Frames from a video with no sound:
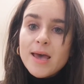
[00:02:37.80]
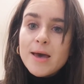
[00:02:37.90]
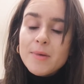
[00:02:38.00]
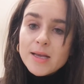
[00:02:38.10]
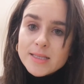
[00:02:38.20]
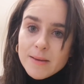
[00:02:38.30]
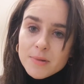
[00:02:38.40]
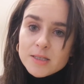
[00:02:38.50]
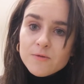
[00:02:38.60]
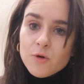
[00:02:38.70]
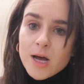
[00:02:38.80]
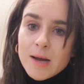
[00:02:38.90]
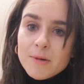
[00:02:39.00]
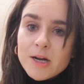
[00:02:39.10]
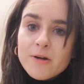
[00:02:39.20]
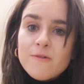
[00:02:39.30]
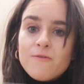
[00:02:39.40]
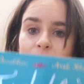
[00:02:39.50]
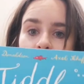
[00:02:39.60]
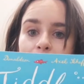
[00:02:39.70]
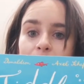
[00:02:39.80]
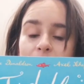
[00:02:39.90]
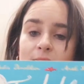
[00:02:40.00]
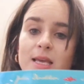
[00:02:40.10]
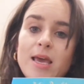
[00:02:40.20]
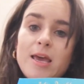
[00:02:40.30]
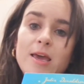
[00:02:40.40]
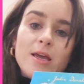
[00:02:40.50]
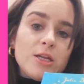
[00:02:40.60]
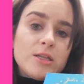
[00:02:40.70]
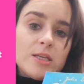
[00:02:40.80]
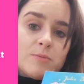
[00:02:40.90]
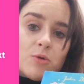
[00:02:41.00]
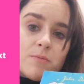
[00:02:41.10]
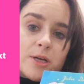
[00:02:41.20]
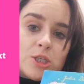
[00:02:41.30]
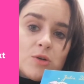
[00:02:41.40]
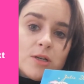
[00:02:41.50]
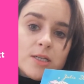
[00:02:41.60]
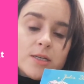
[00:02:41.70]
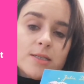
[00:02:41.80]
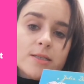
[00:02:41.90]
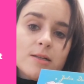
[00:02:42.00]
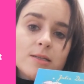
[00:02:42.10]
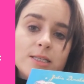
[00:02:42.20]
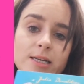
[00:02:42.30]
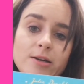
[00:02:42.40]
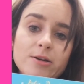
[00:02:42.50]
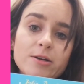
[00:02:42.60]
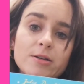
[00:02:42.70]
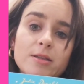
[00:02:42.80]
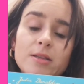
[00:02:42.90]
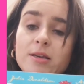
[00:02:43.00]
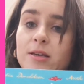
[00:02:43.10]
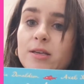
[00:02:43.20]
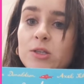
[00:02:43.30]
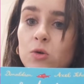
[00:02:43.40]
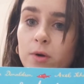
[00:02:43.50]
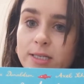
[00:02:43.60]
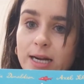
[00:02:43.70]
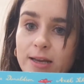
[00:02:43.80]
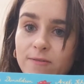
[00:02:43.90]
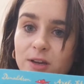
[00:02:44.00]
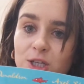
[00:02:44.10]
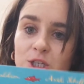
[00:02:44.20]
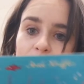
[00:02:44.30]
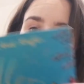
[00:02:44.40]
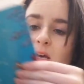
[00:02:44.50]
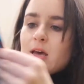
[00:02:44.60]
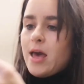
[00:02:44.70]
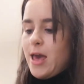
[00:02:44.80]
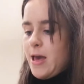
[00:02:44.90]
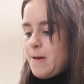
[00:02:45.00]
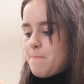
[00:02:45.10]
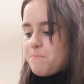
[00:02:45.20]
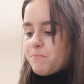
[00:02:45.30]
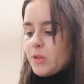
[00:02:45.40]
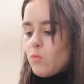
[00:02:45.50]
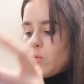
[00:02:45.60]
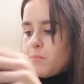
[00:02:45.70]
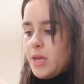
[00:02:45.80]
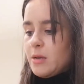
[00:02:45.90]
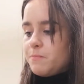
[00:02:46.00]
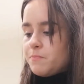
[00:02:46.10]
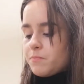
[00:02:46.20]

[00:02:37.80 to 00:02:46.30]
Examples of vocabulary from, say, this book by Julia Donaldson, Tiddler, the Storytelling Fish, would be,